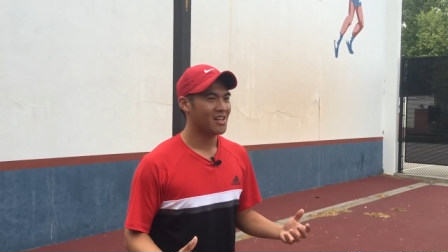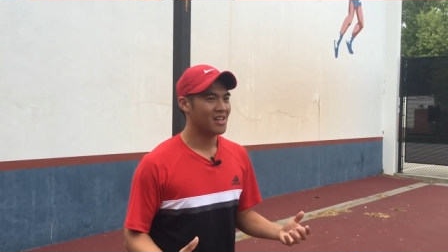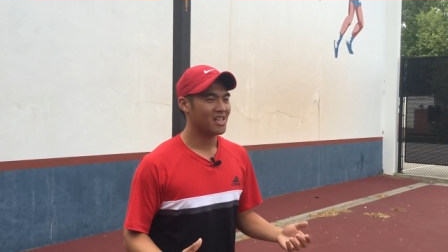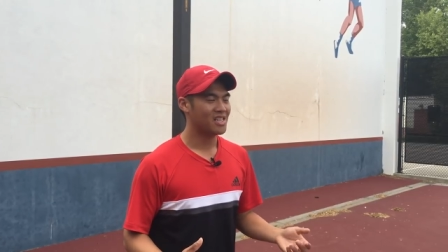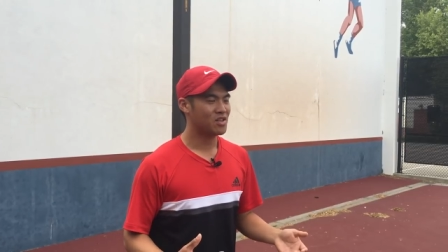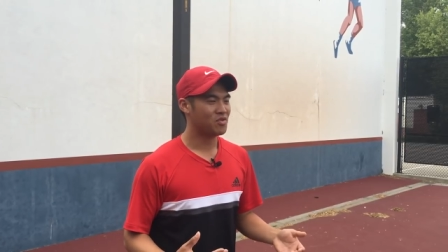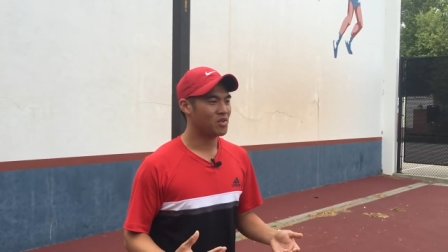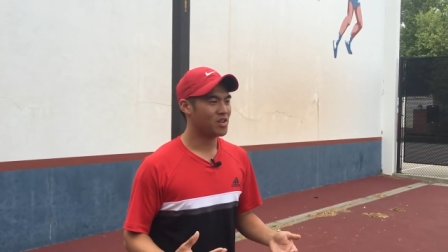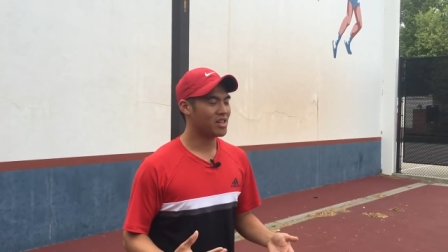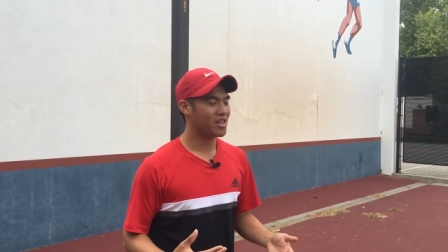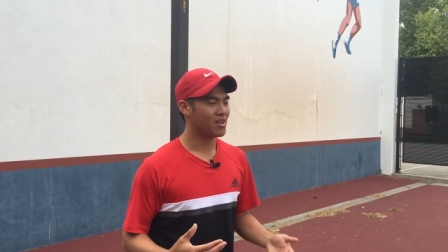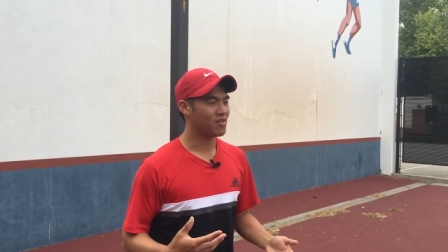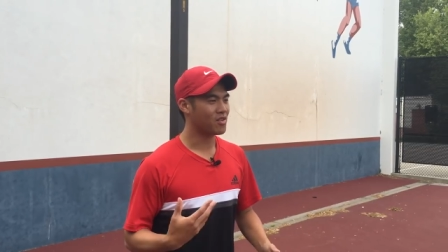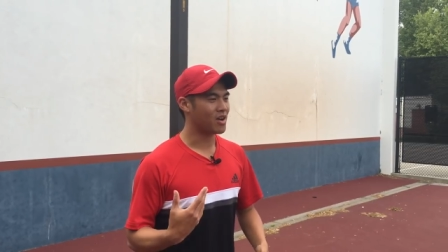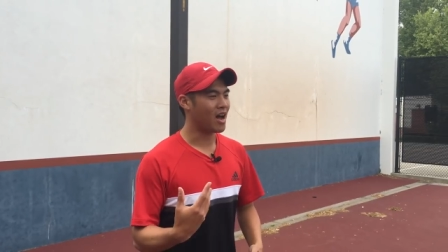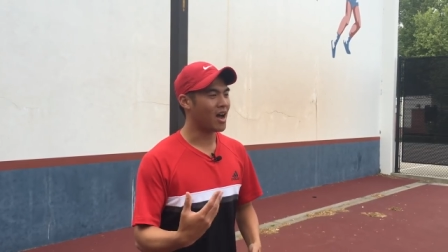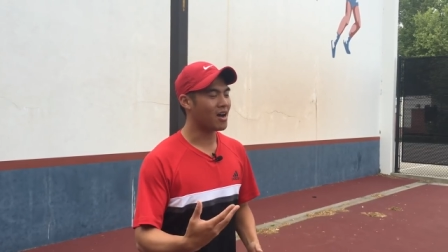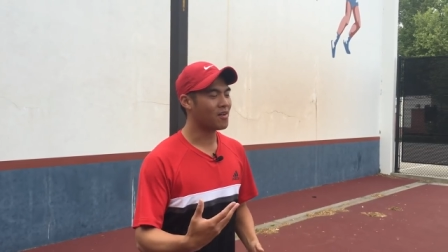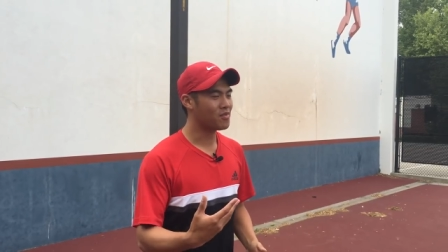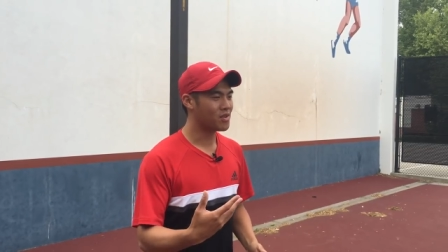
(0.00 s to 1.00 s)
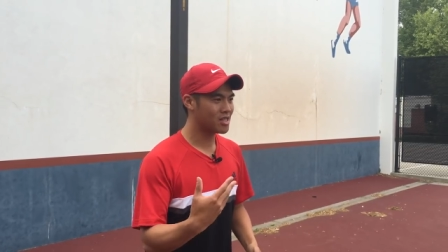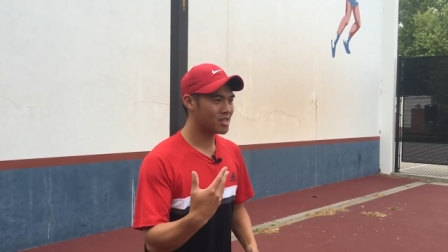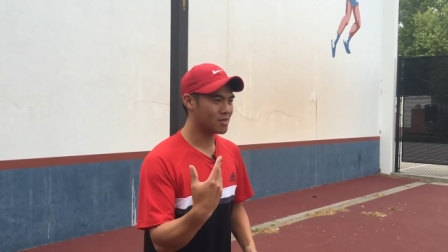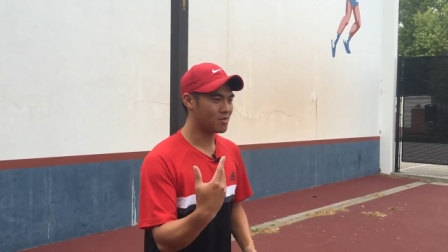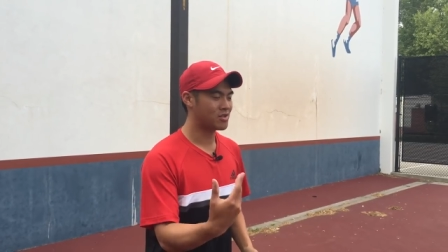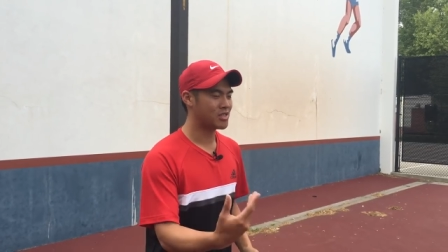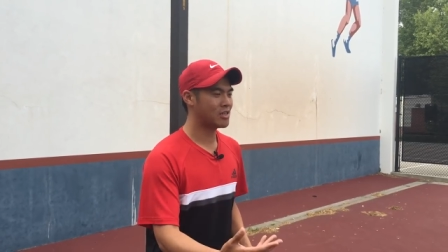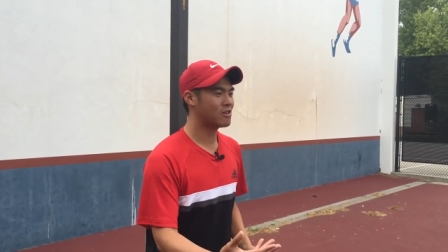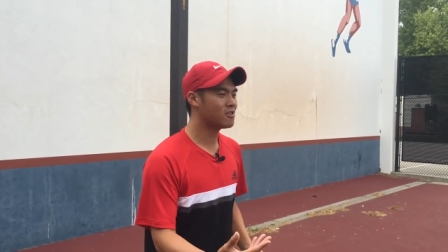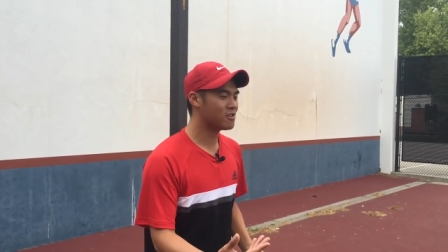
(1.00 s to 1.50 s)
this feeling of confidence,
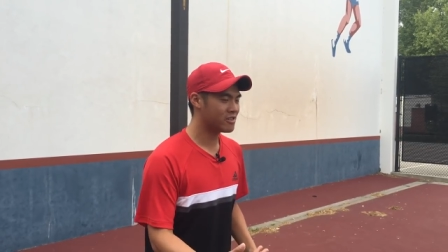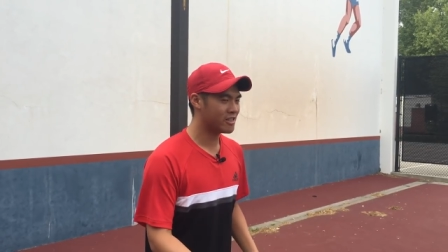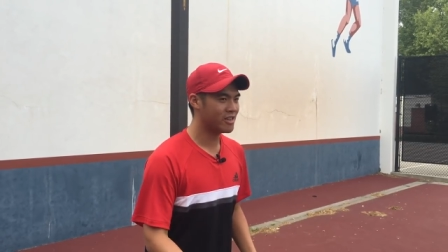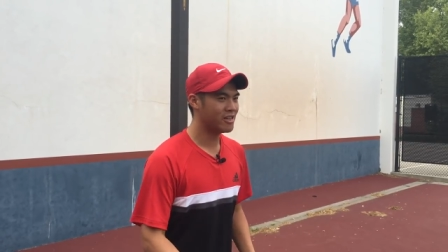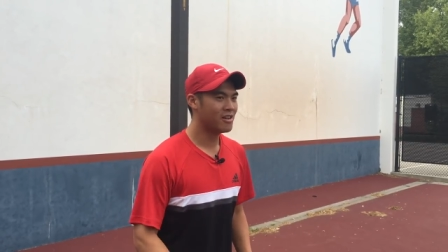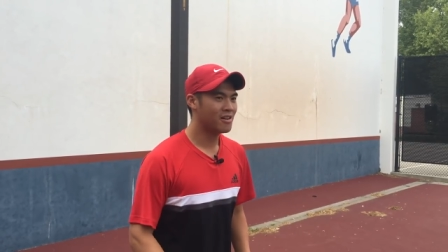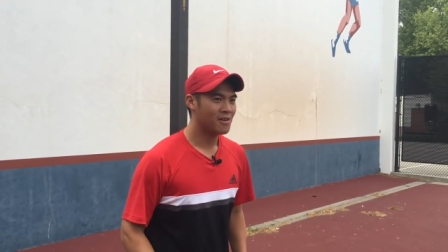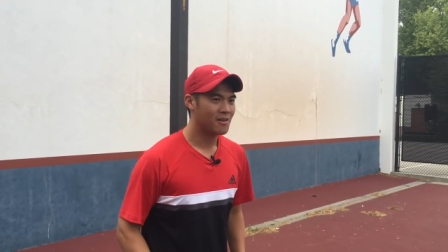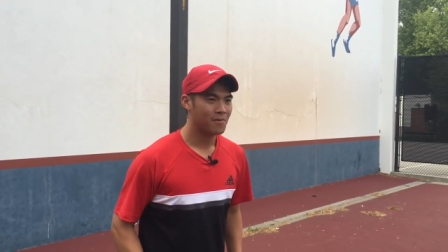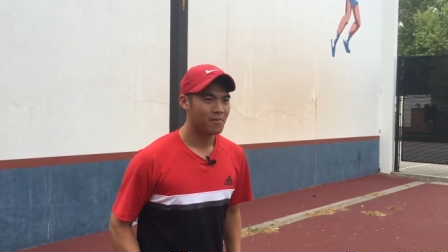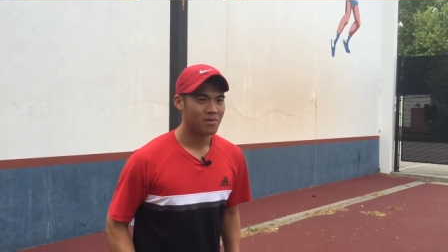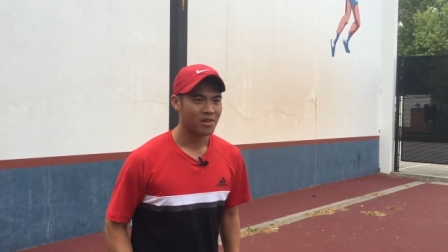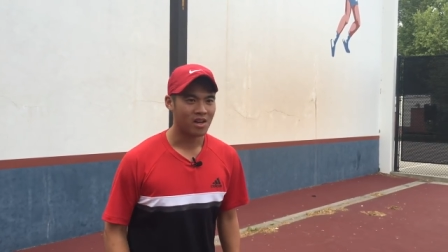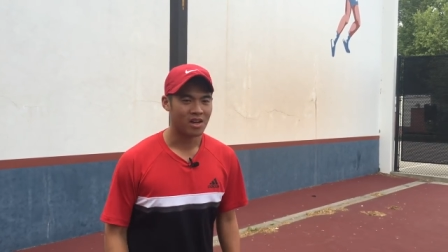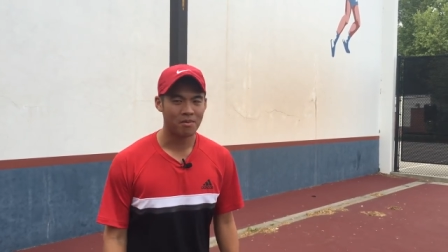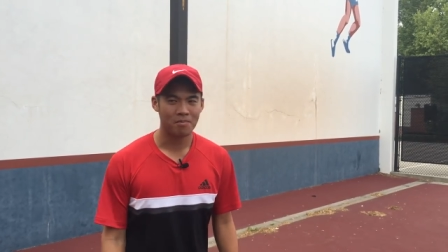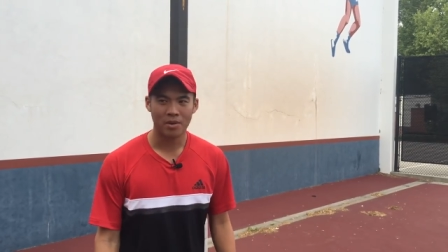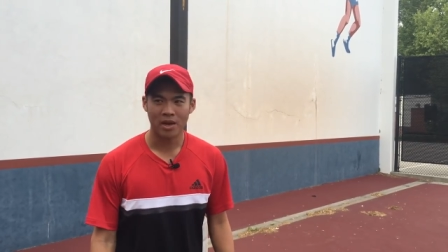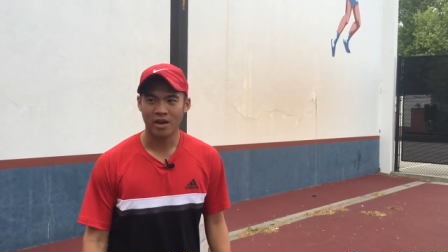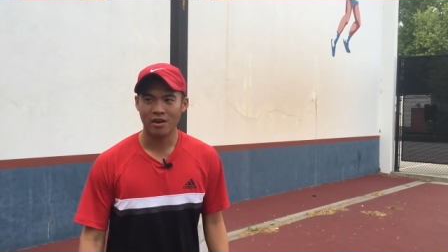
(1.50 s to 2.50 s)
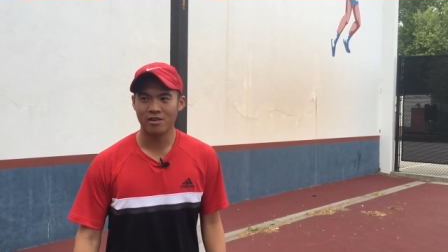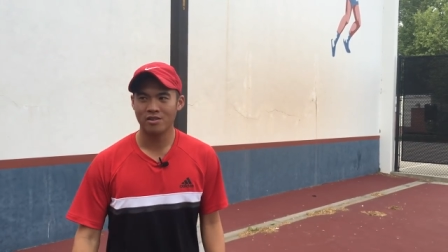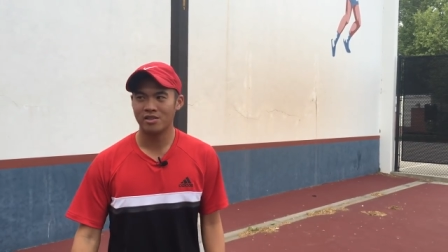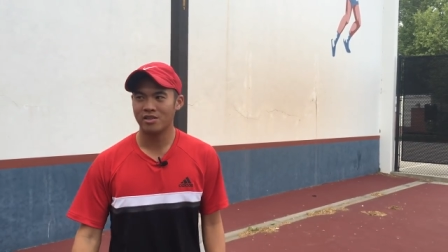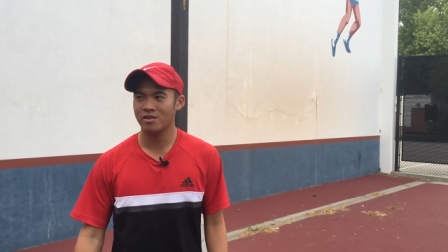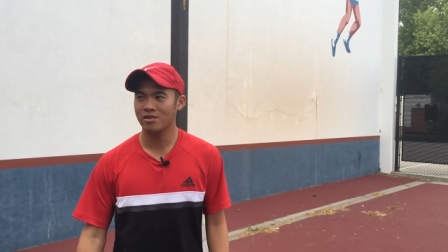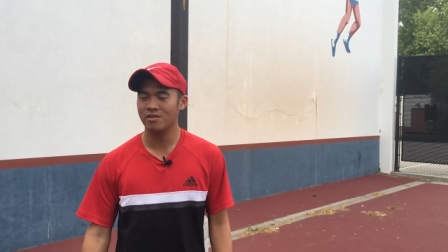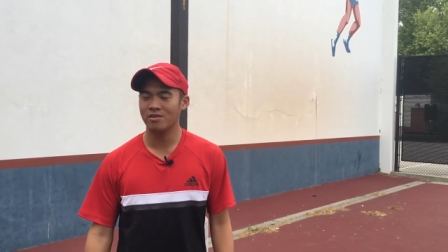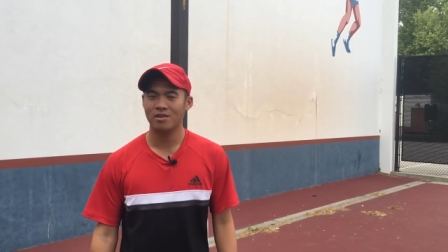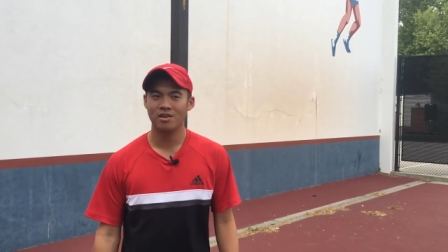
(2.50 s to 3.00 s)
of certainty, compared
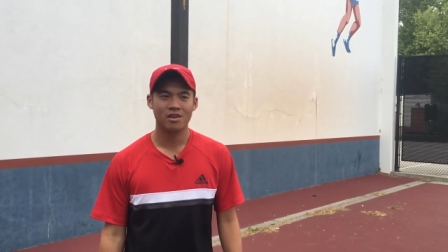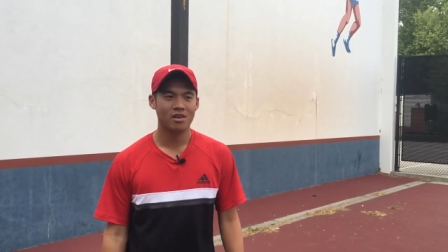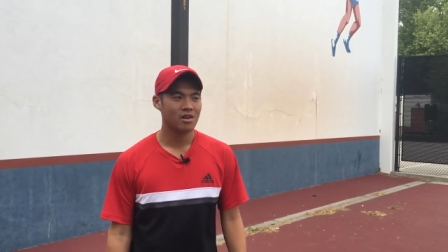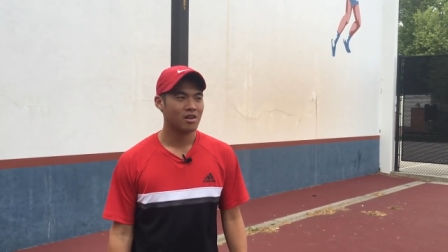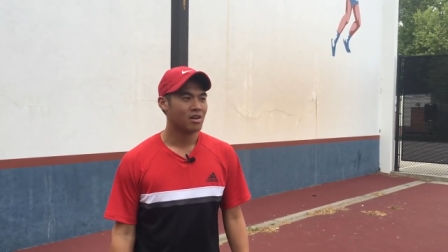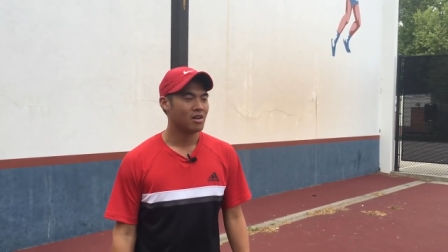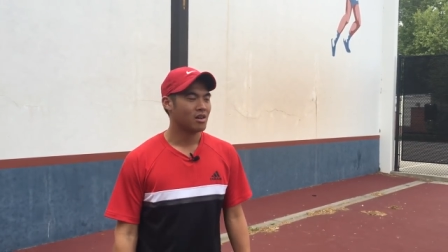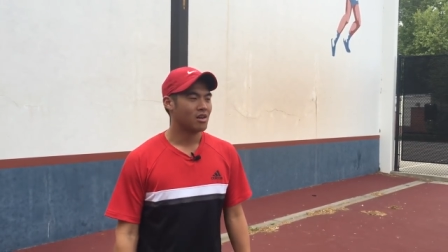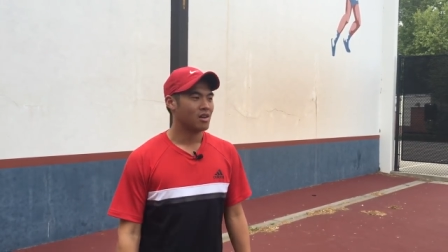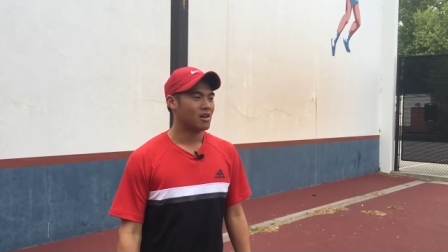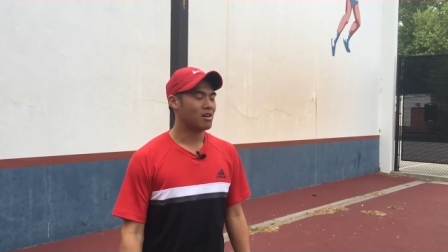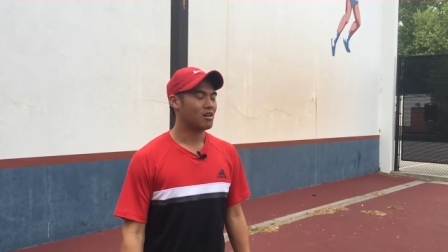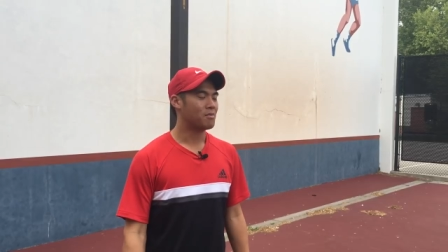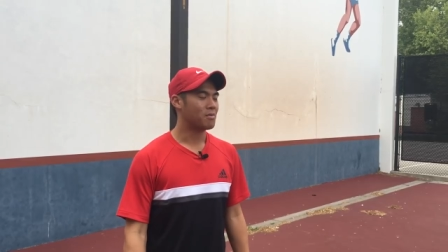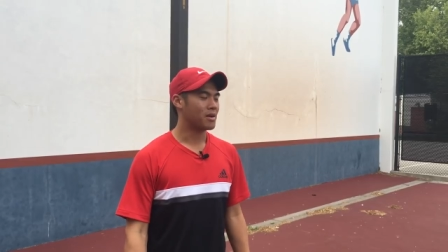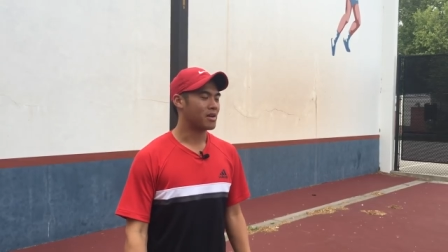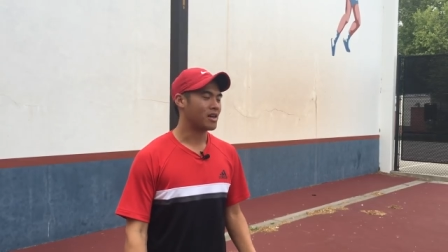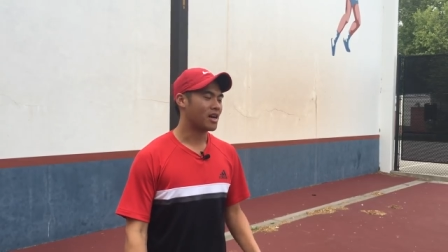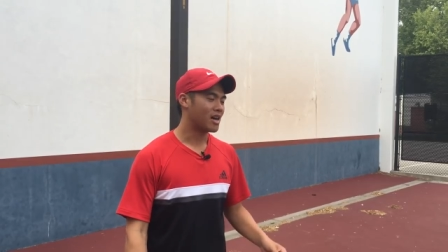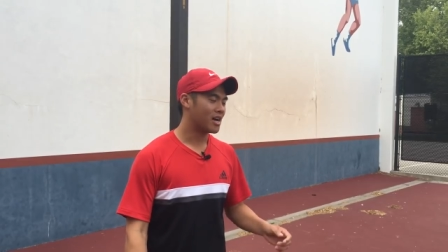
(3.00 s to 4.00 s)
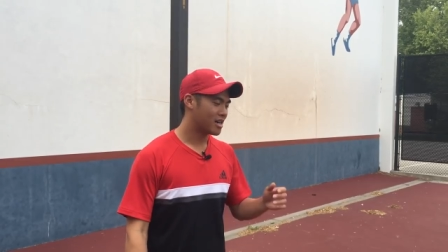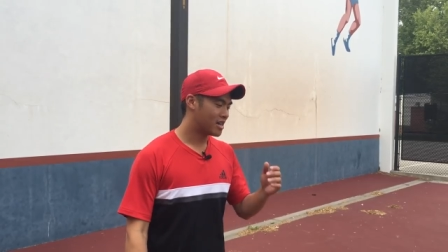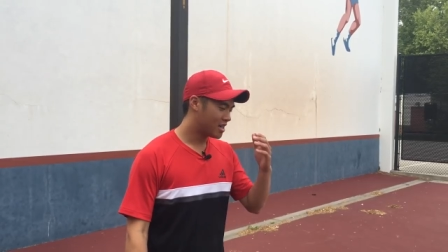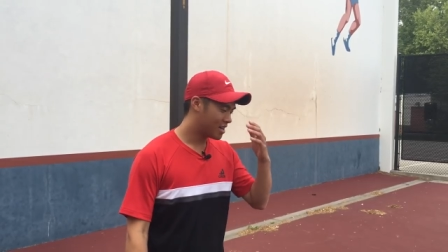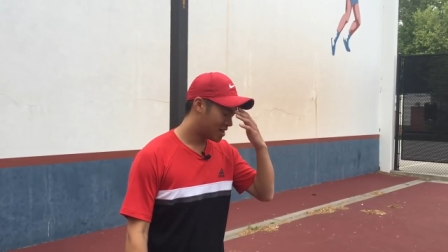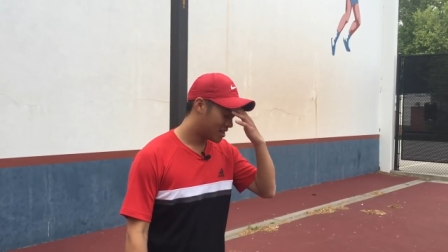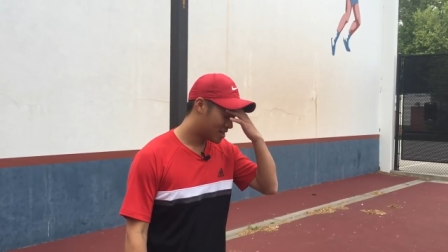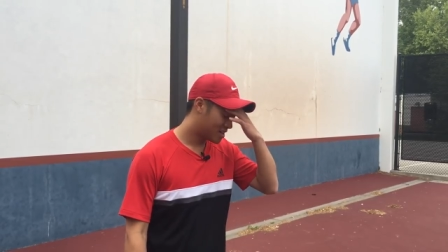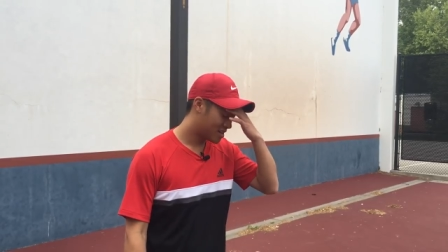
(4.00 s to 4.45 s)
to, oh my God,